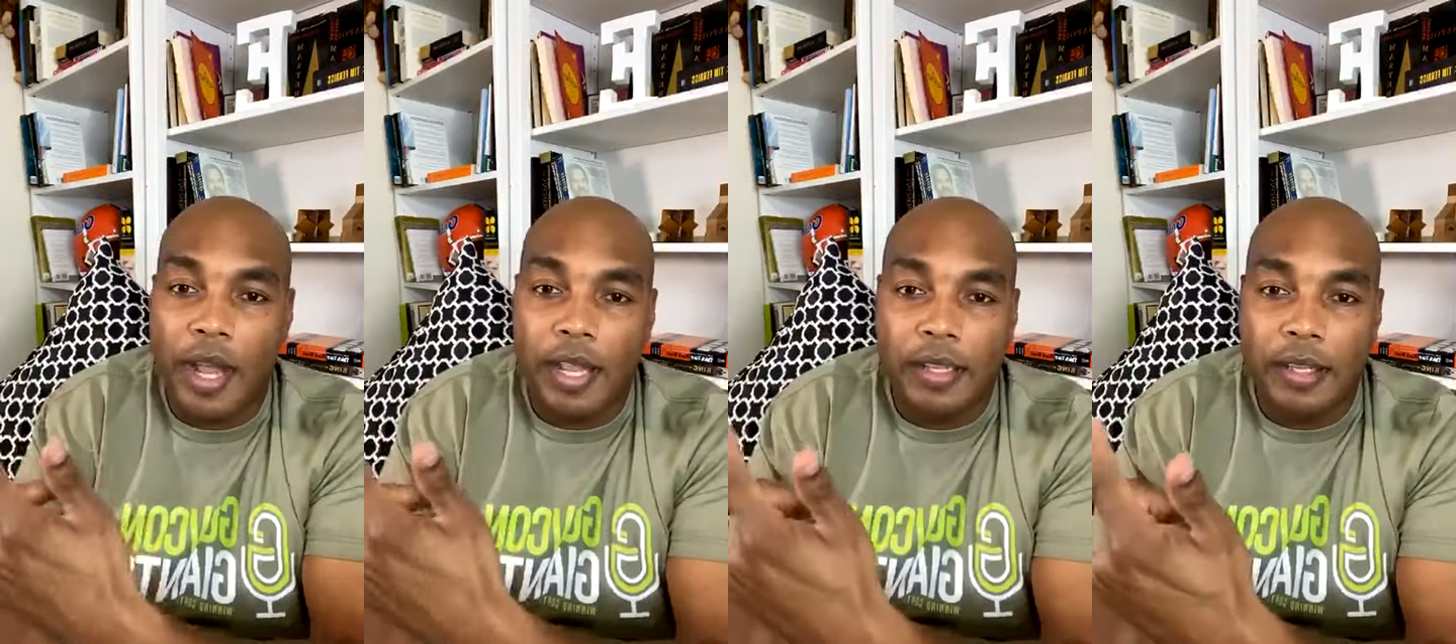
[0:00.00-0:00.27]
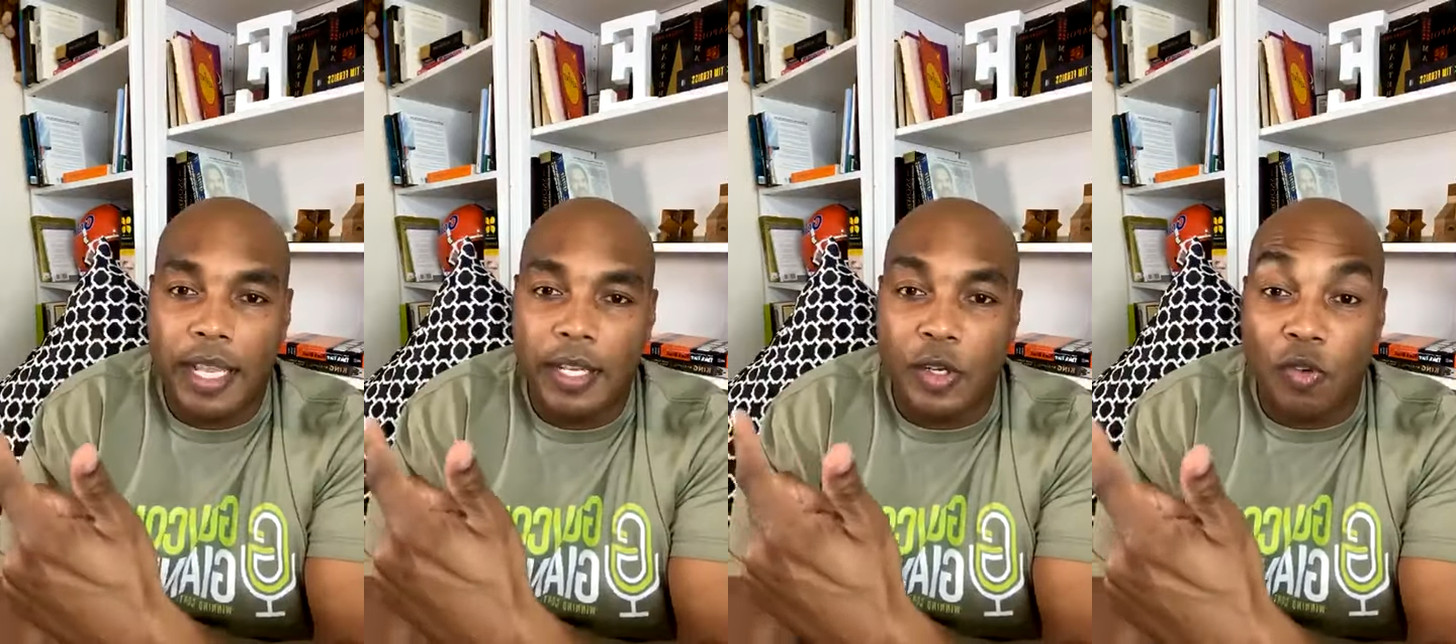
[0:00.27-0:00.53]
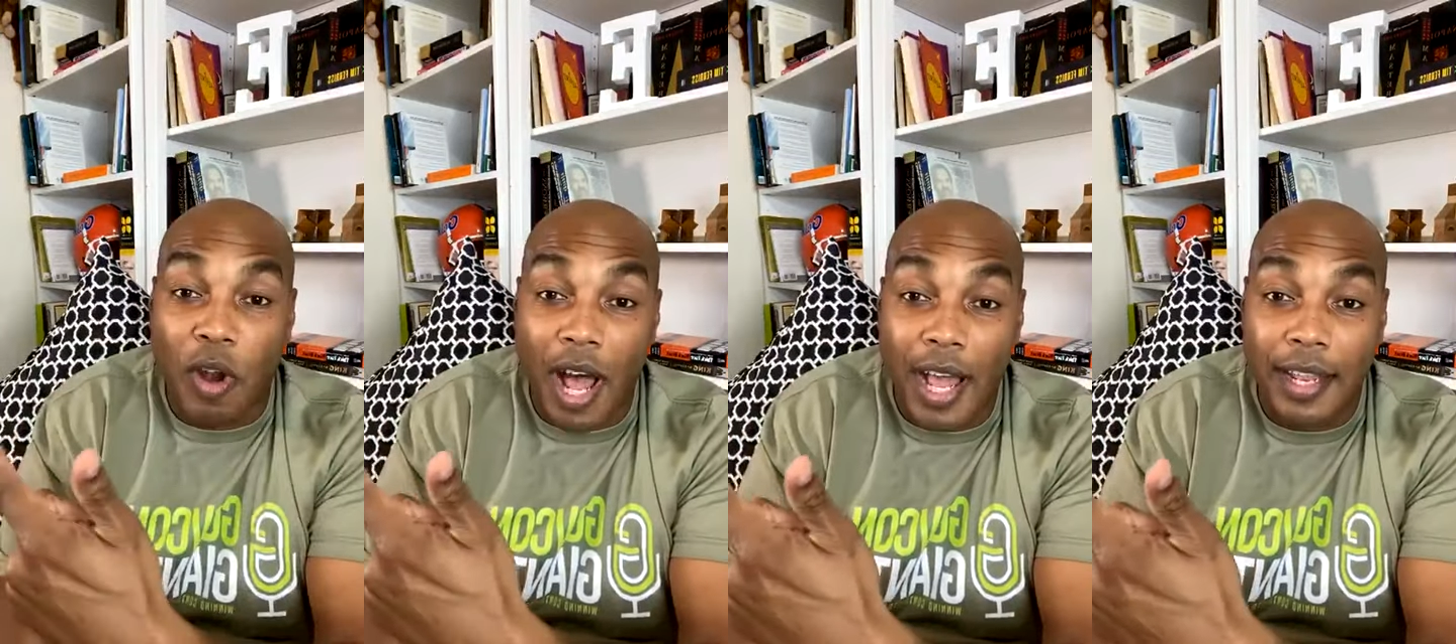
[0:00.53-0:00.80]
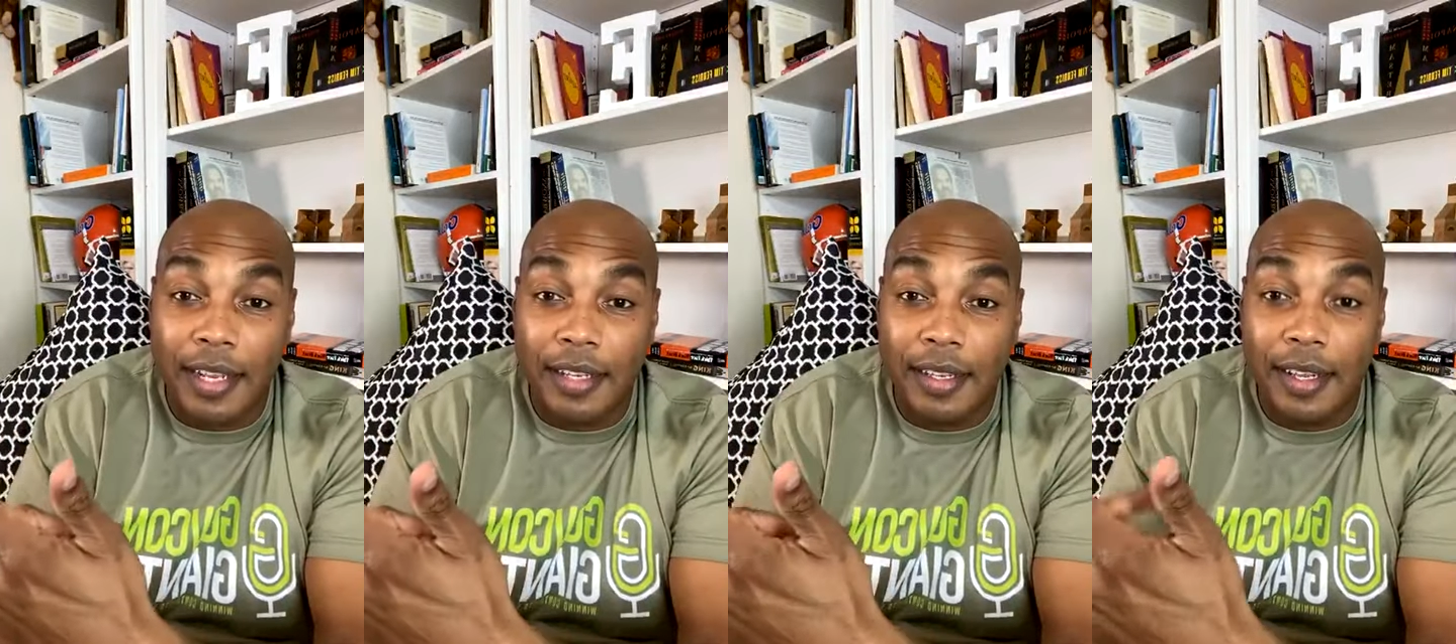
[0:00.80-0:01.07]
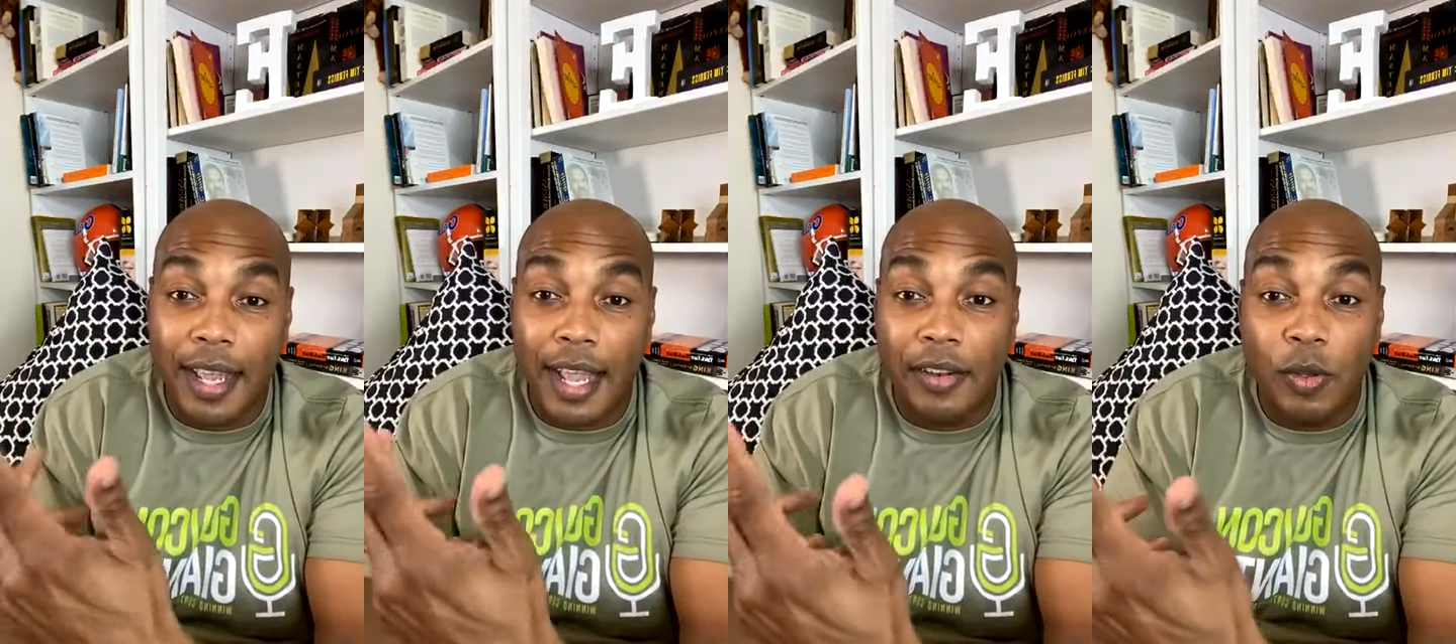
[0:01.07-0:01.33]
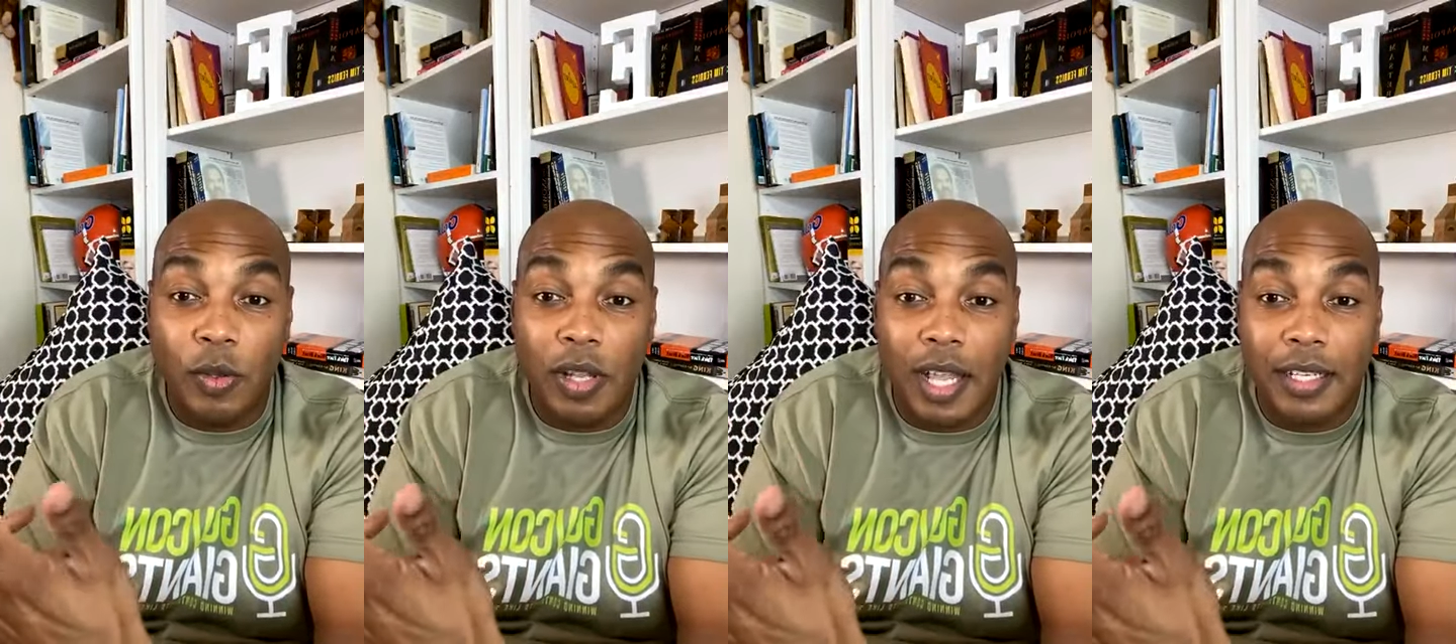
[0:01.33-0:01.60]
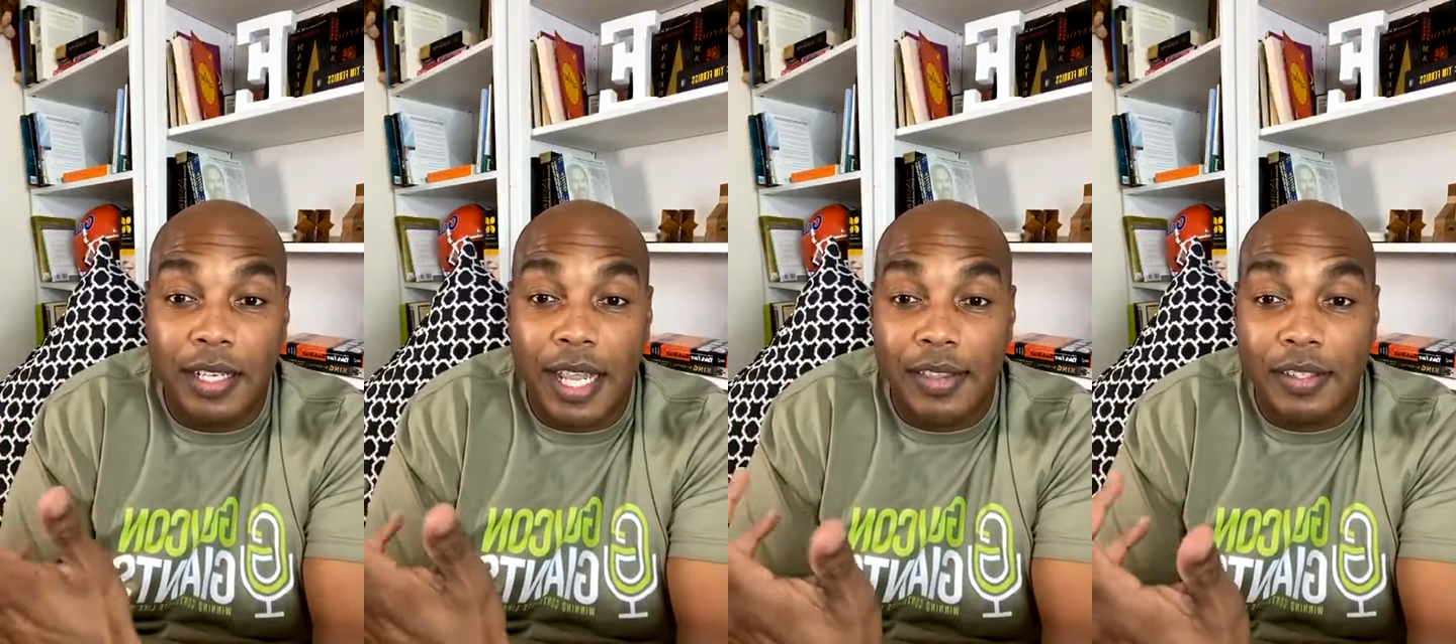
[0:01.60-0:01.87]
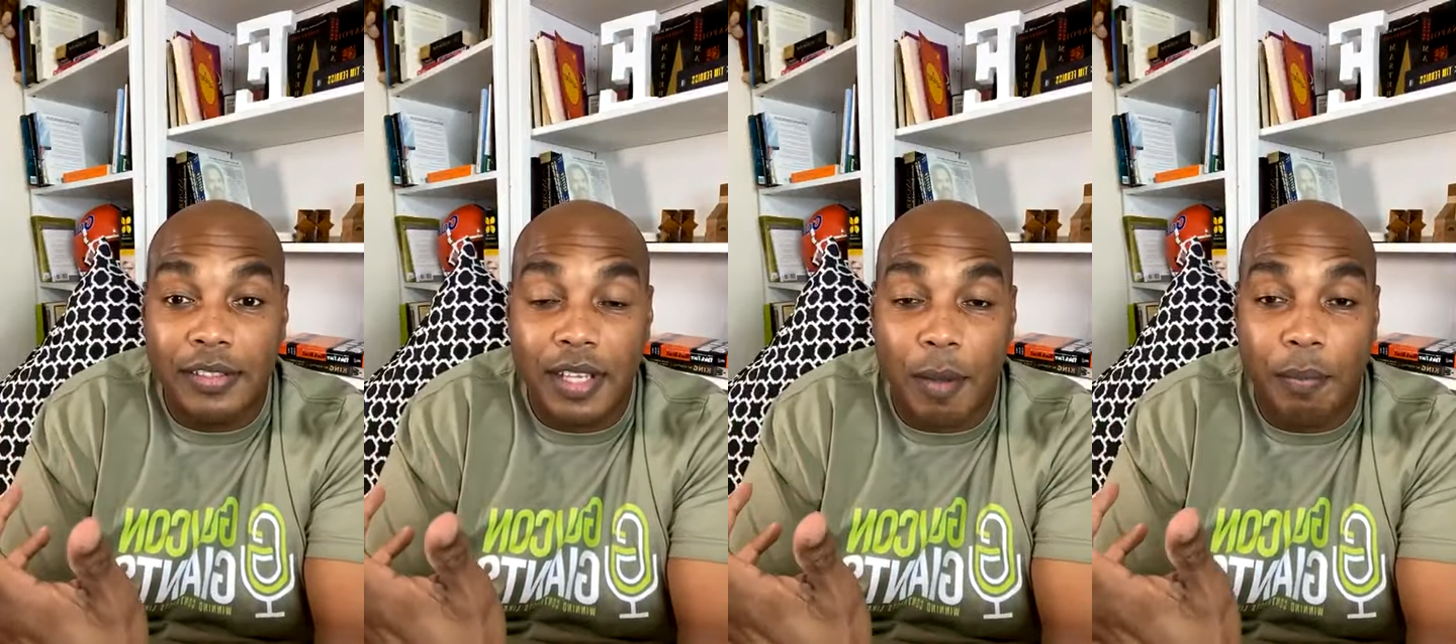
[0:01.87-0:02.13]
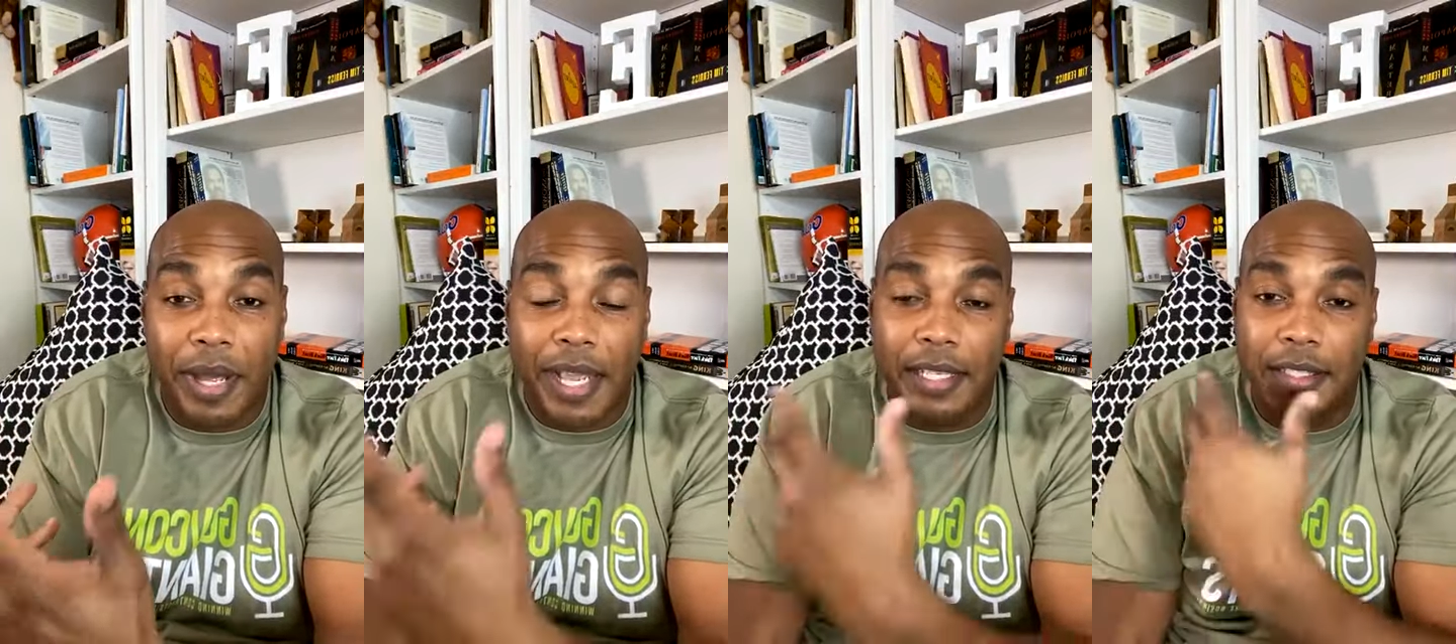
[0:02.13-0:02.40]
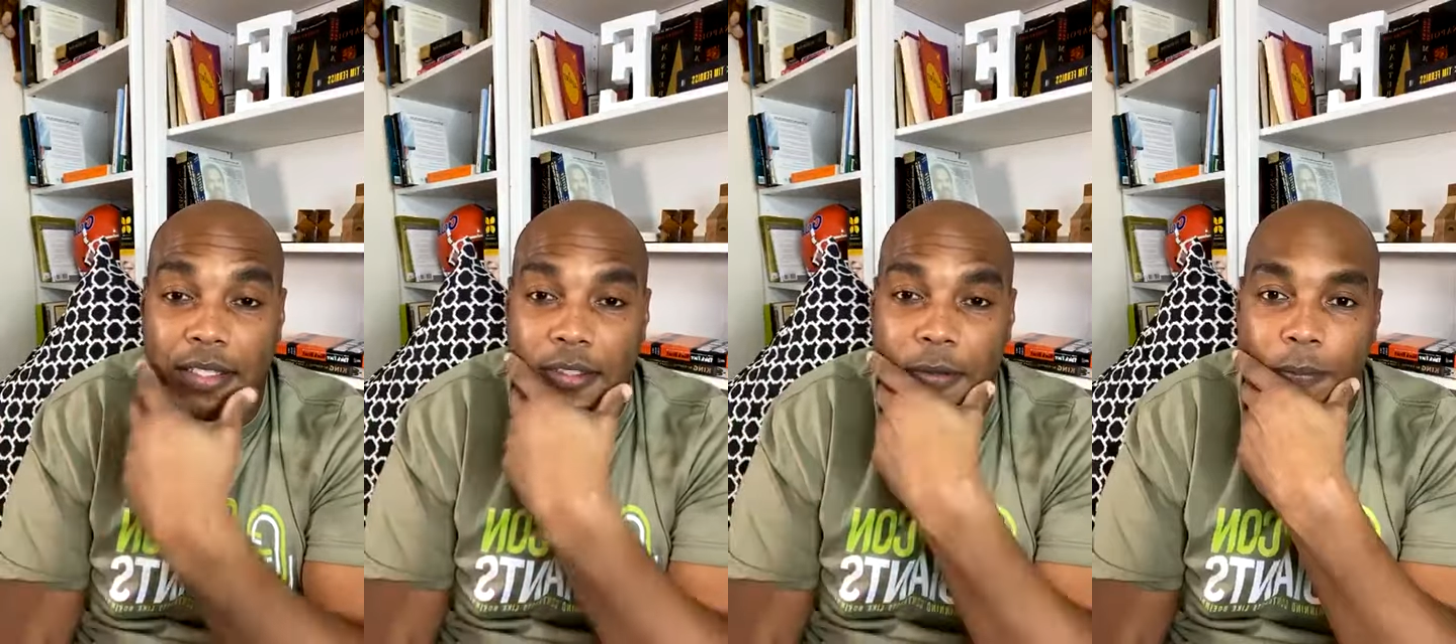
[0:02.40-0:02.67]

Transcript: in Groton at New London at the sub base.